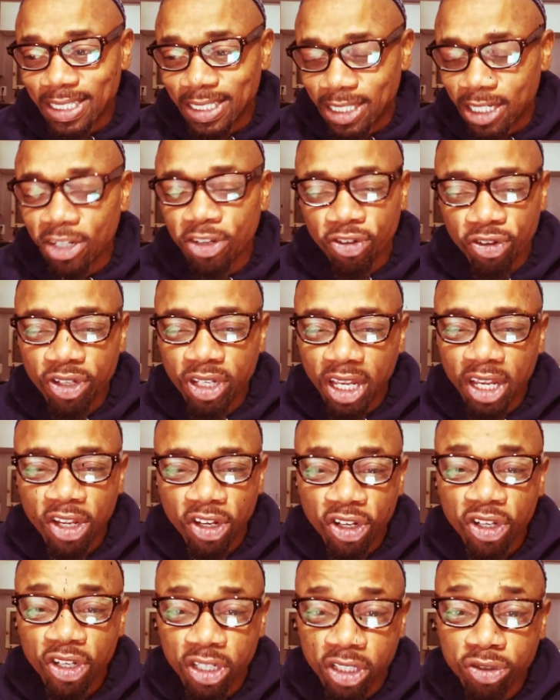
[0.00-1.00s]
the
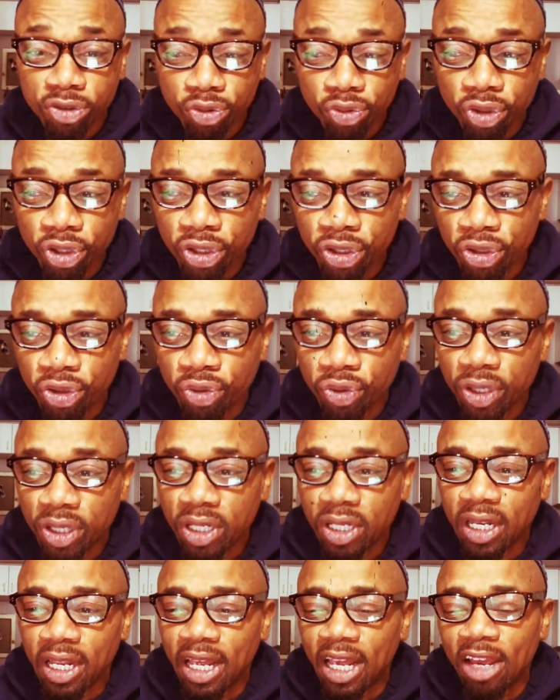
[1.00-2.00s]
creator is real
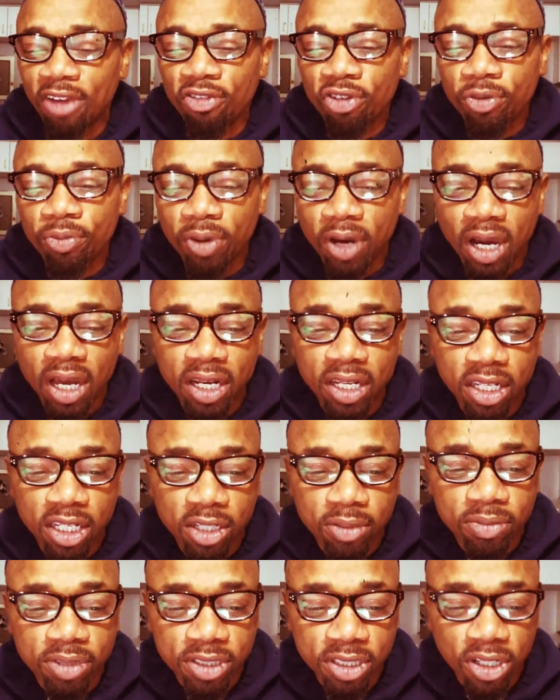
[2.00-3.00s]
and everybody in
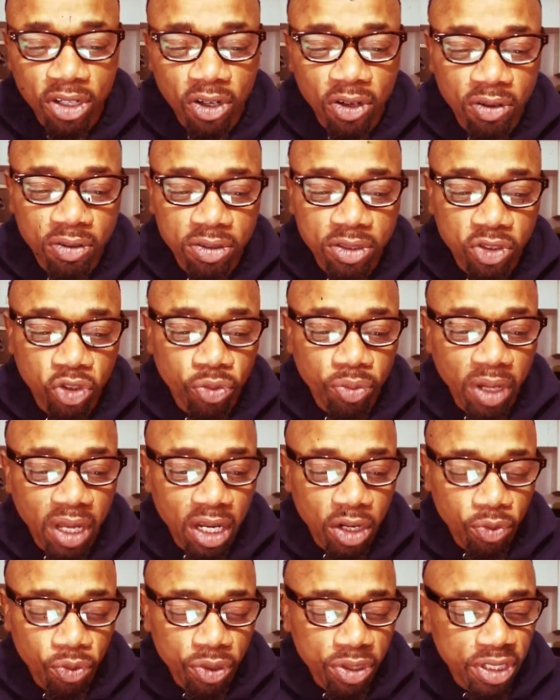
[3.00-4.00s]
themselves, no
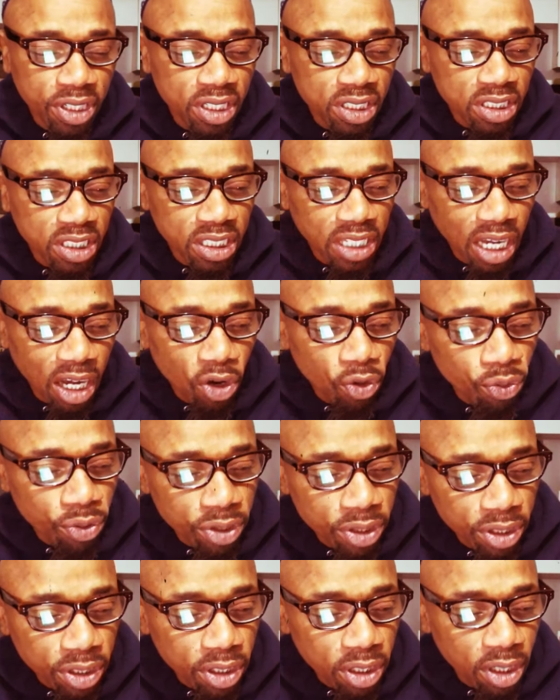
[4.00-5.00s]
matter what they say
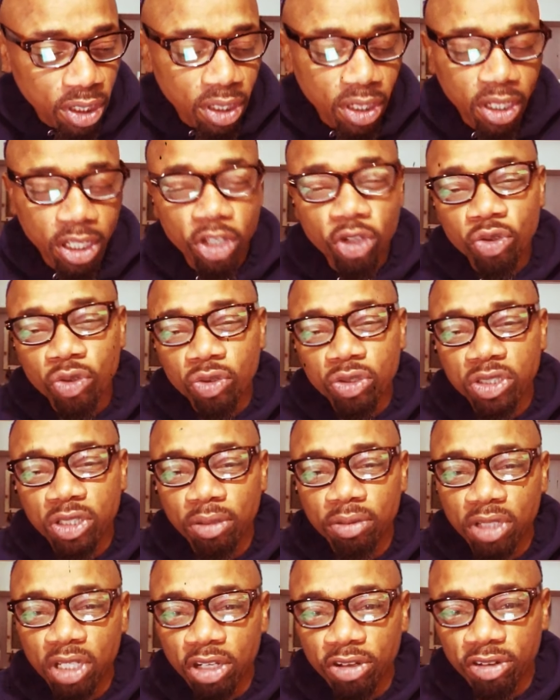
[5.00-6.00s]
outwardly, you know
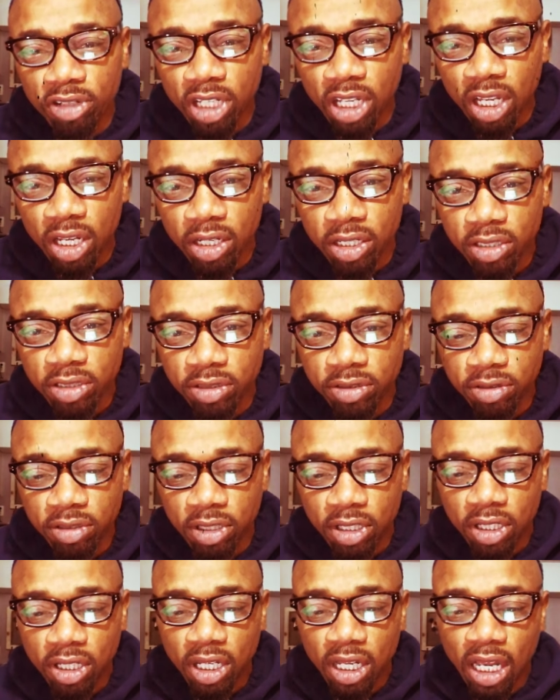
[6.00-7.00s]
something created
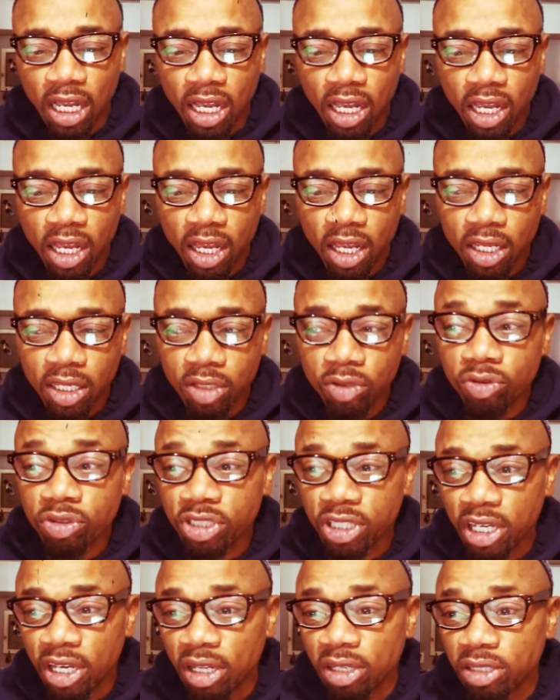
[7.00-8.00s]
you. And you
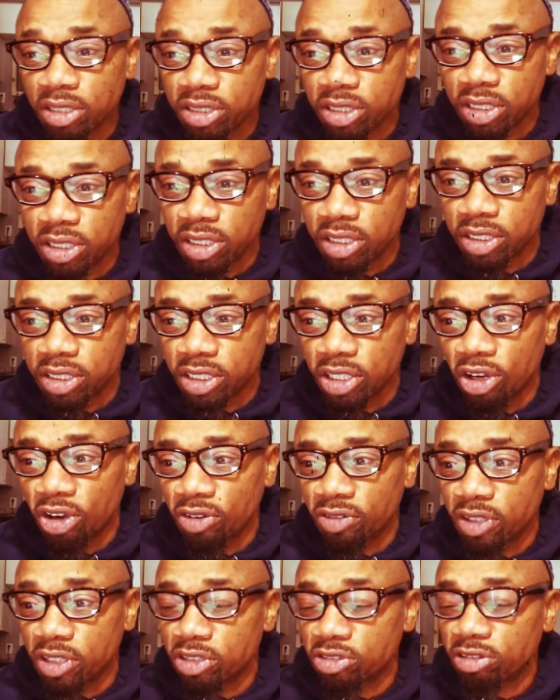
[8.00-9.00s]
challenging
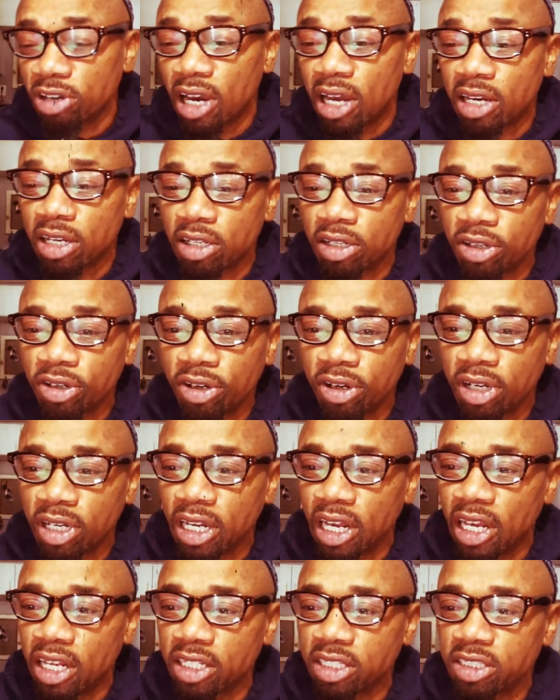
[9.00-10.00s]
yourself to try to learn
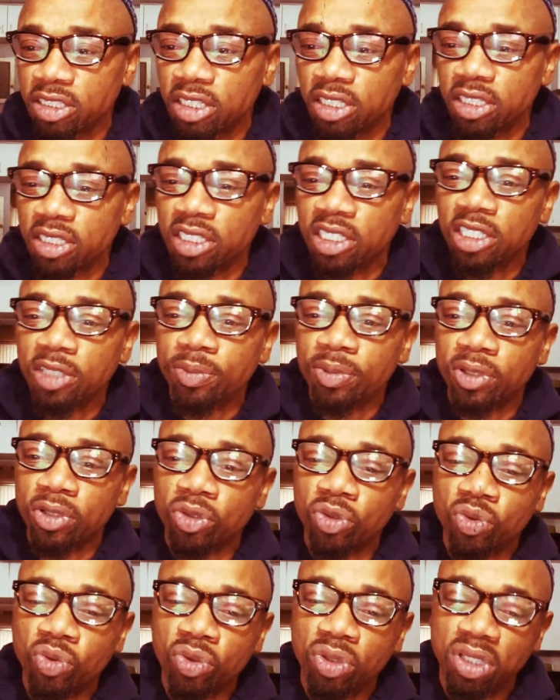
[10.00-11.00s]
that instead of keeping the
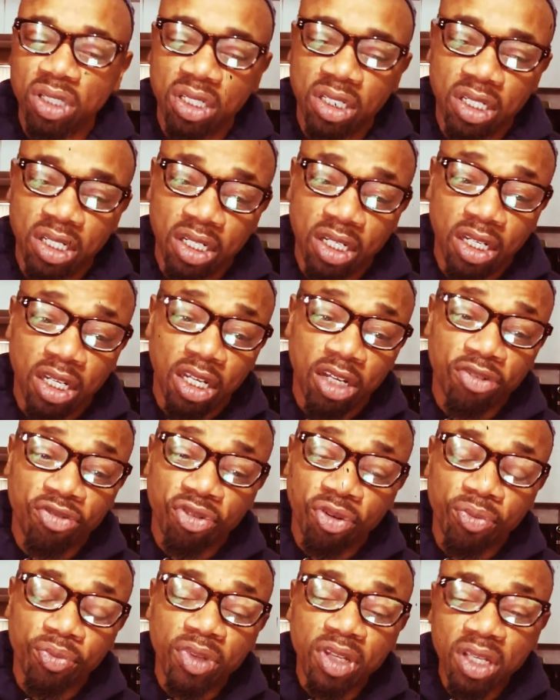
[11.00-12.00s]
order. And
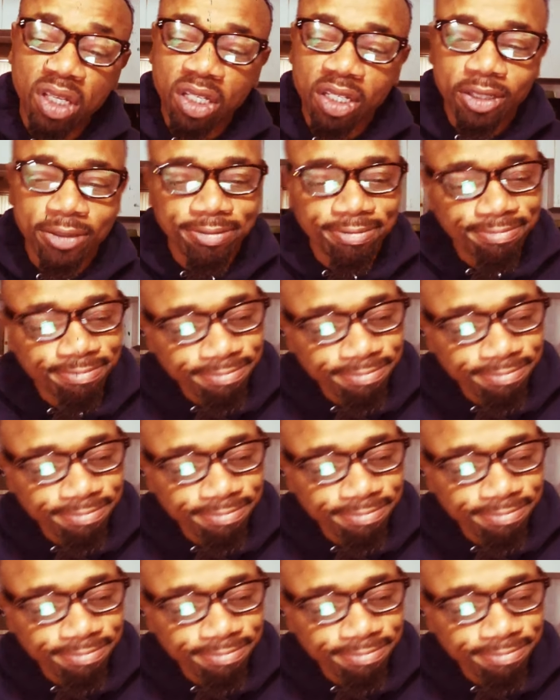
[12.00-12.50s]
for me,